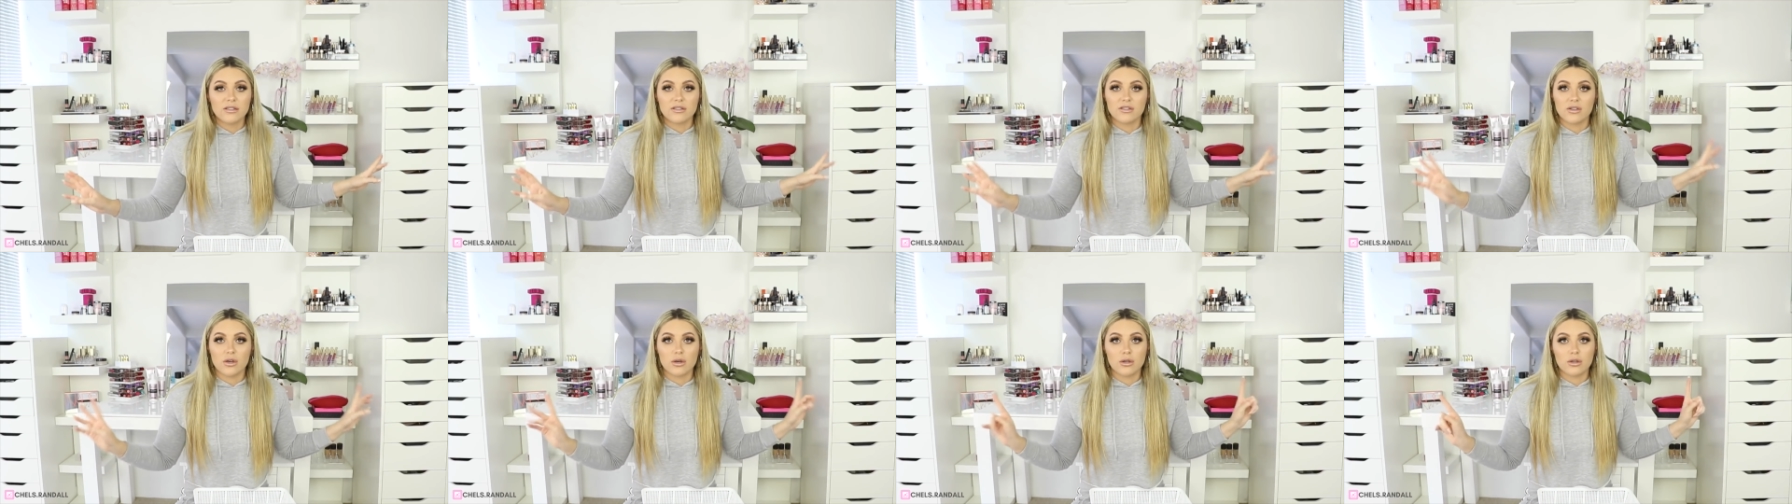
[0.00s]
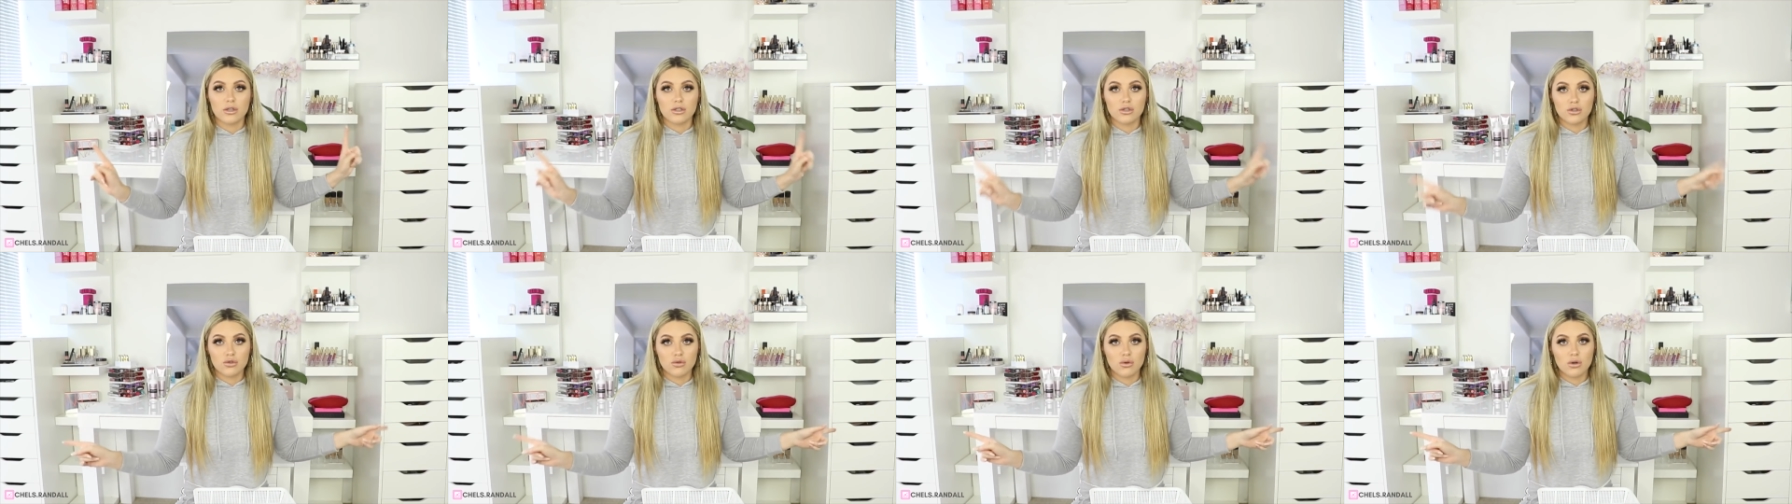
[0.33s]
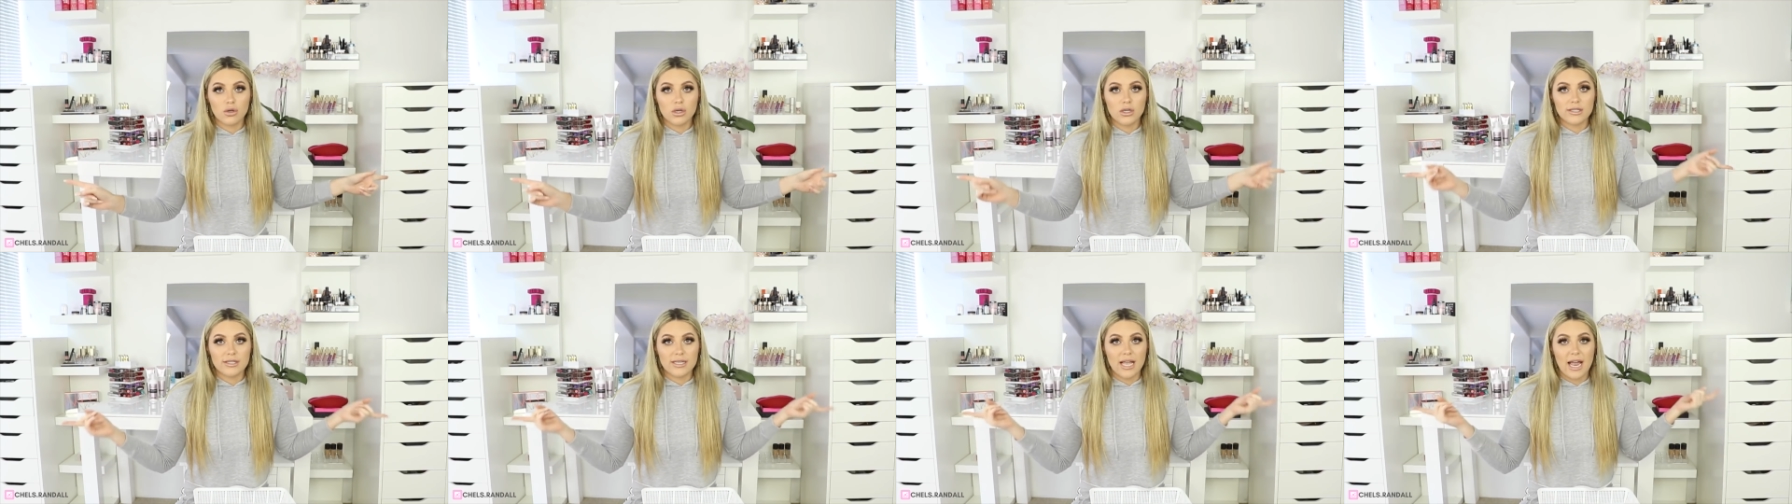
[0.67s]
so the
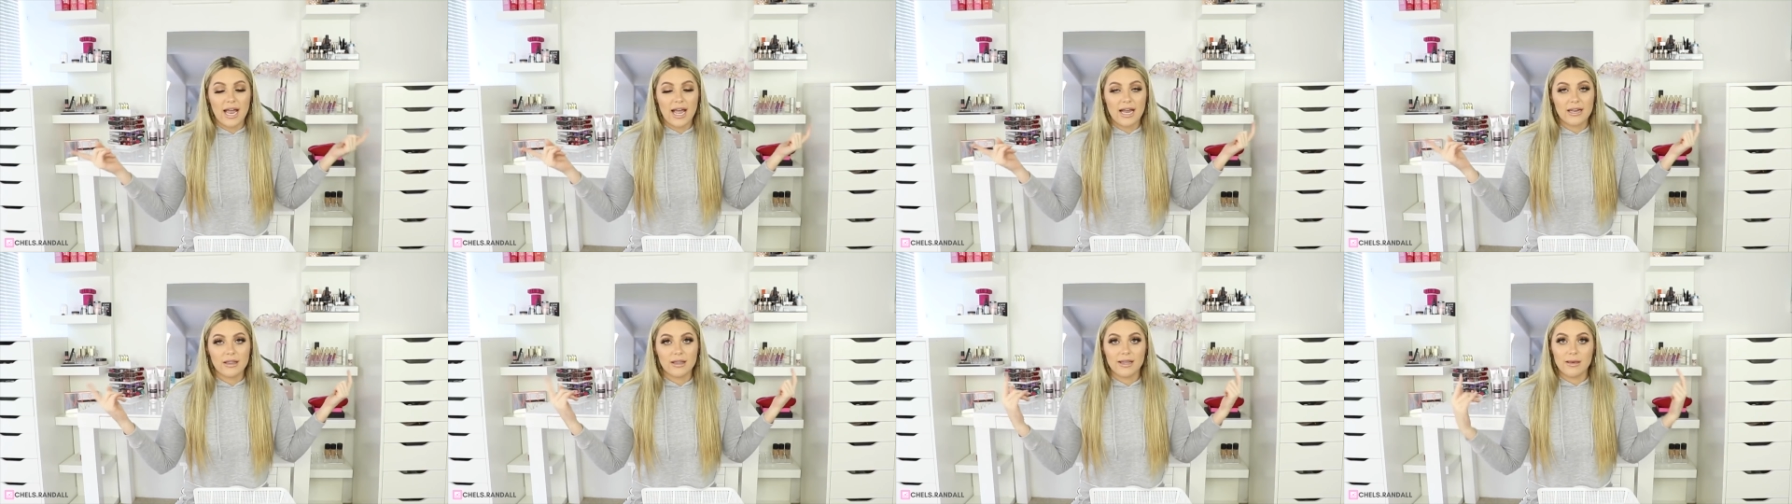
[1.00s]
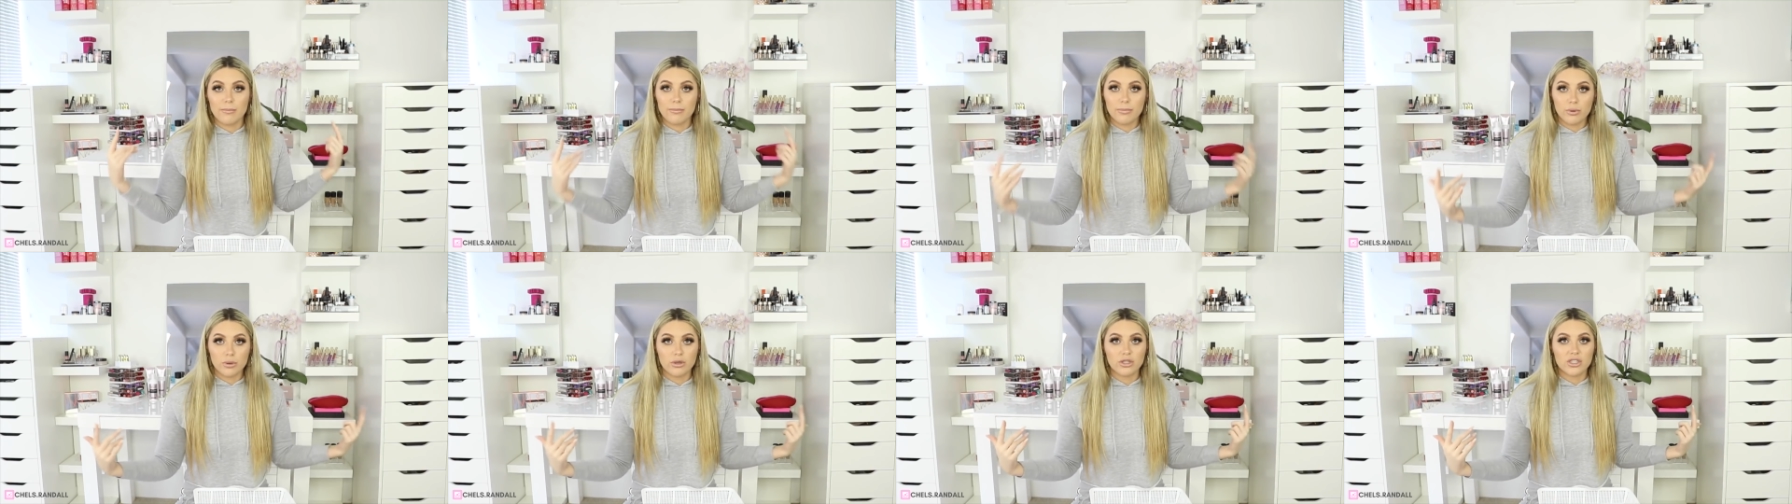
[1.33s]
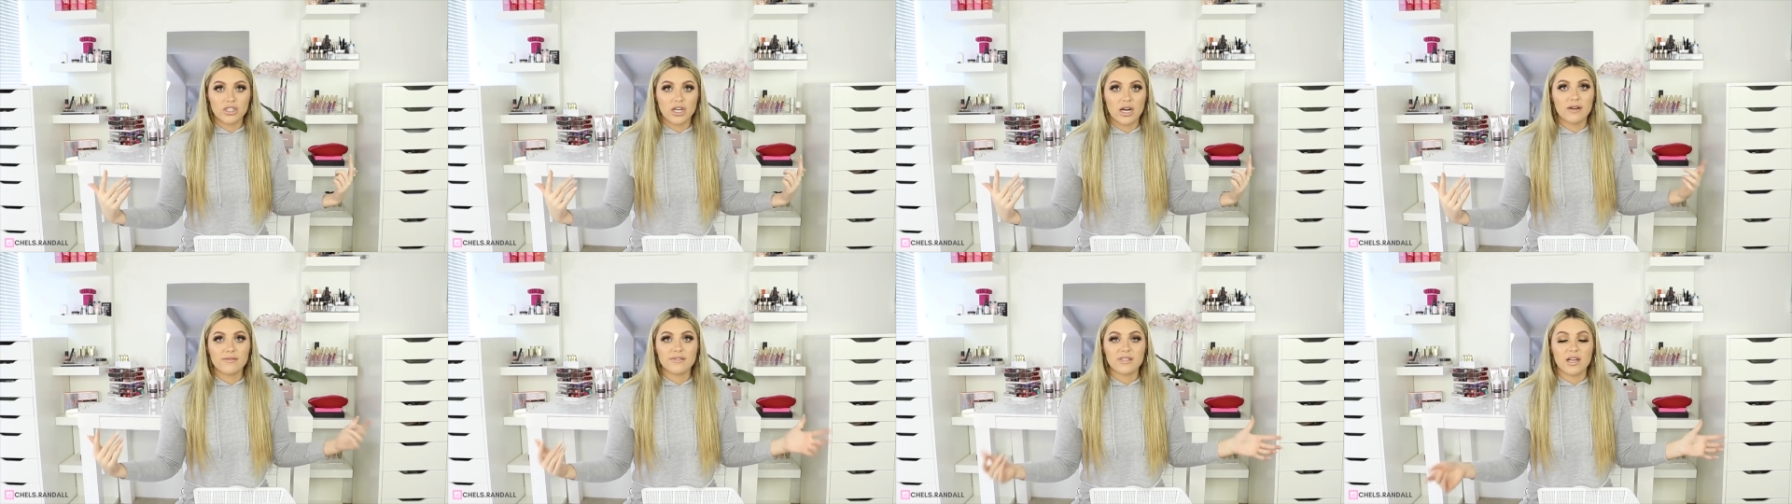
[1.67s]
drawers and the
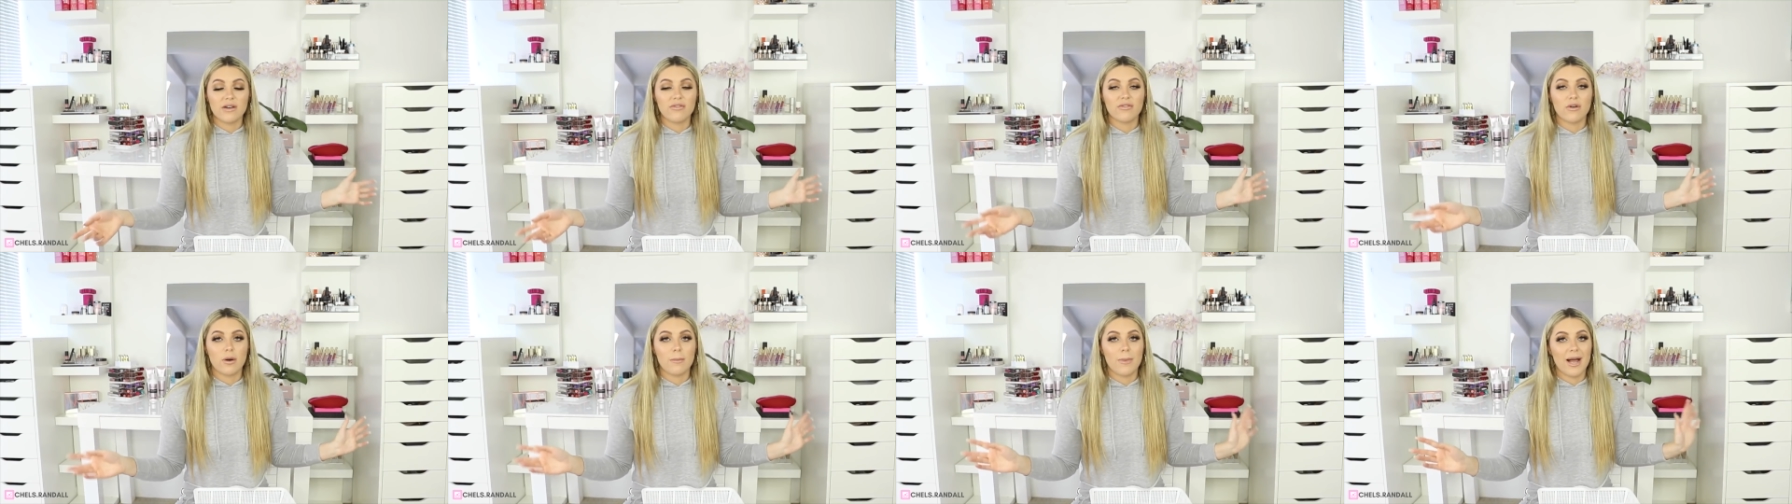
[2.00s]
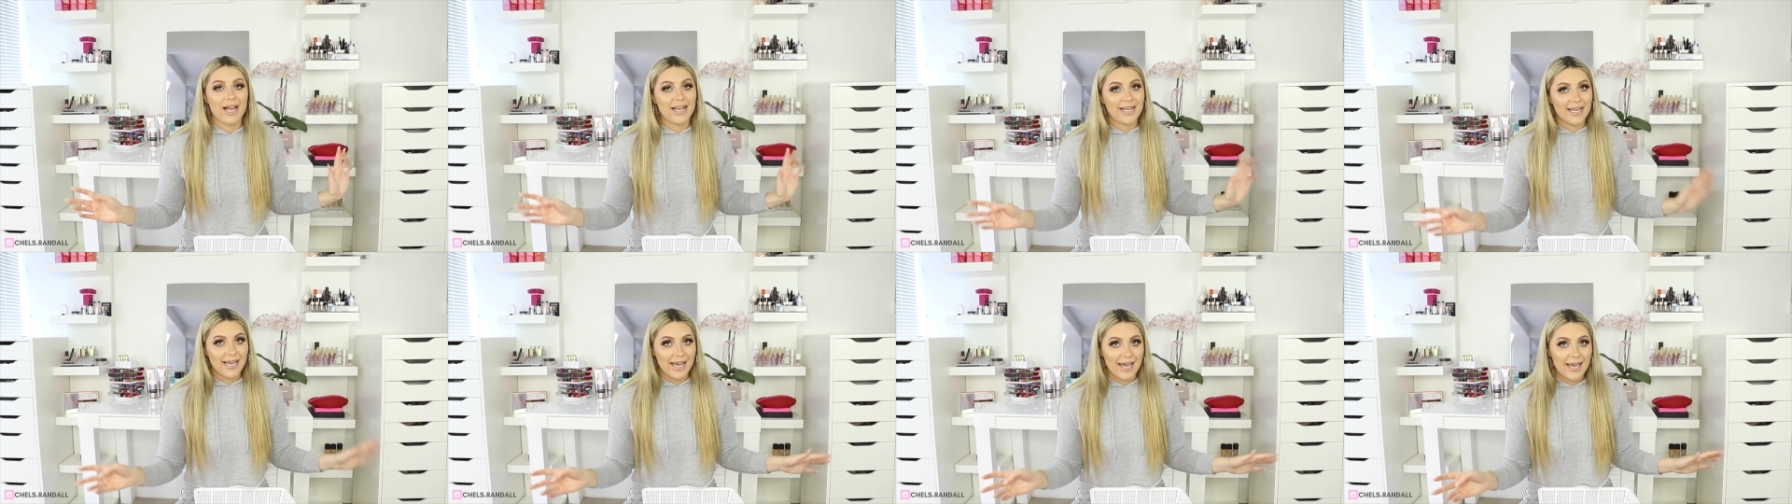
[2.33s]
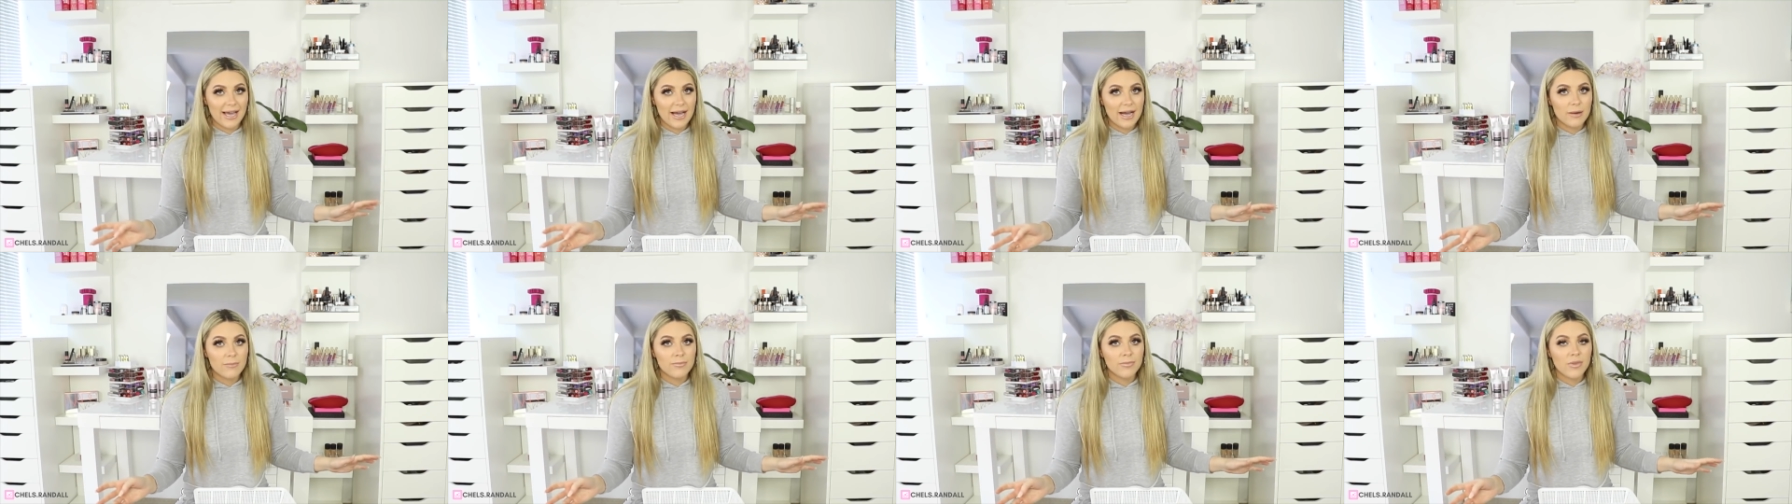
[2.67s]
bookshelves, are from
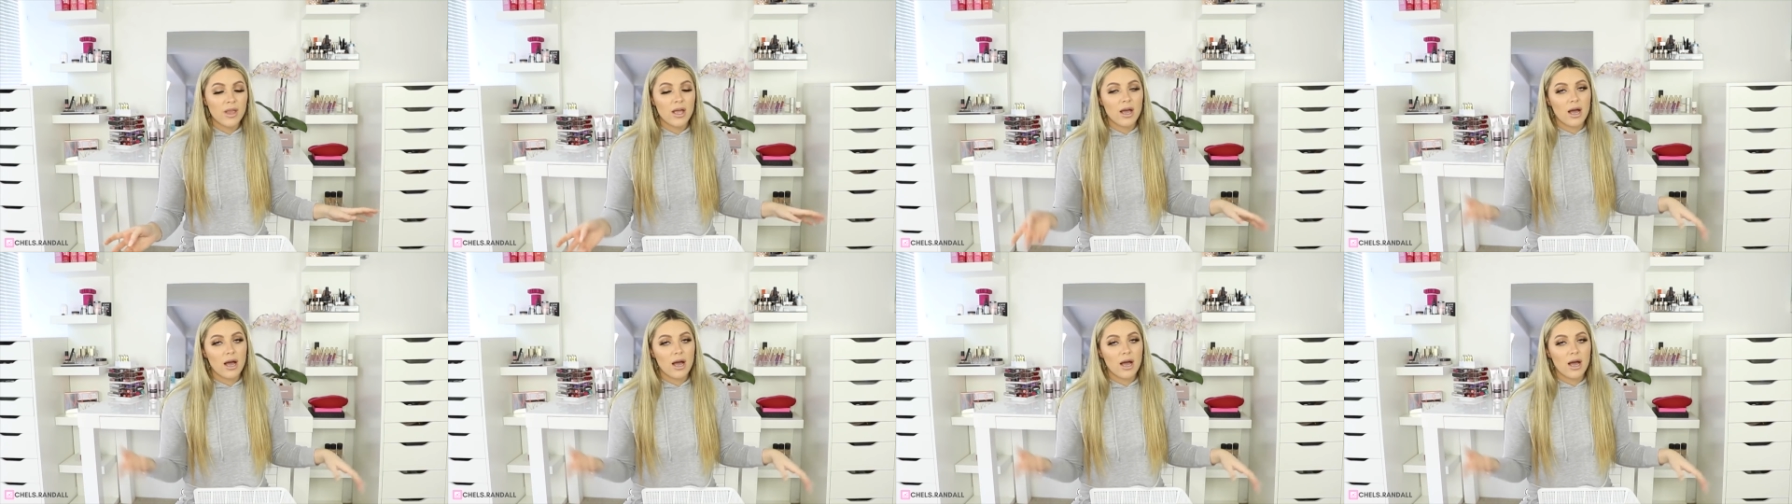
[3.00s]
IKEA.